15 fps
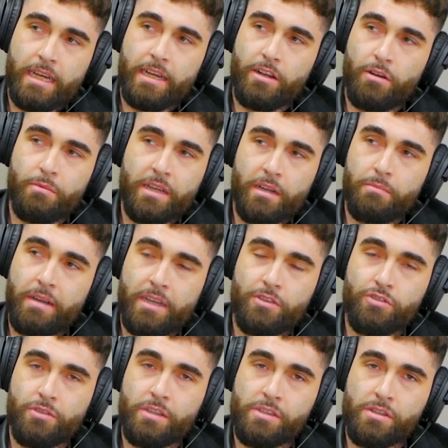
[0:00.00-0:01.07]
Yeah, don't make a bad
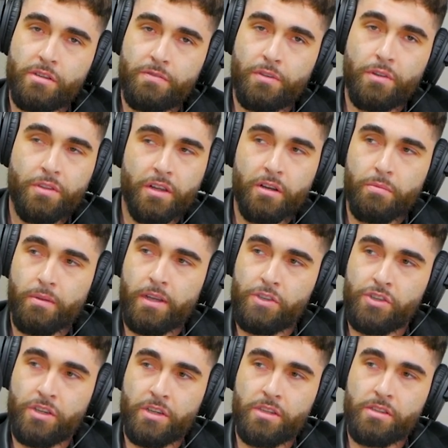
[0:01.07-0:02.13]
choice. Don't fold under
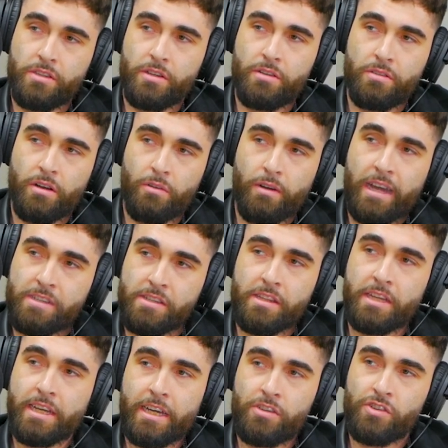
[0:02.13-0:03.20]
pressure. Don't mm -hmm. arise to
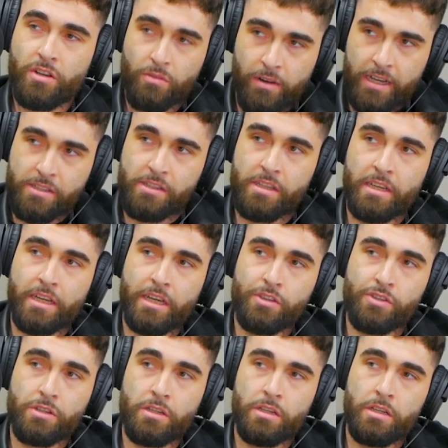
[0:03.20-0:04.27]
the occasion. Arise to the
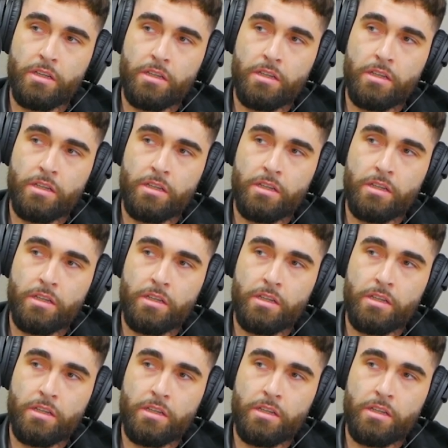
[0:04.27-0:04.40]
occasion.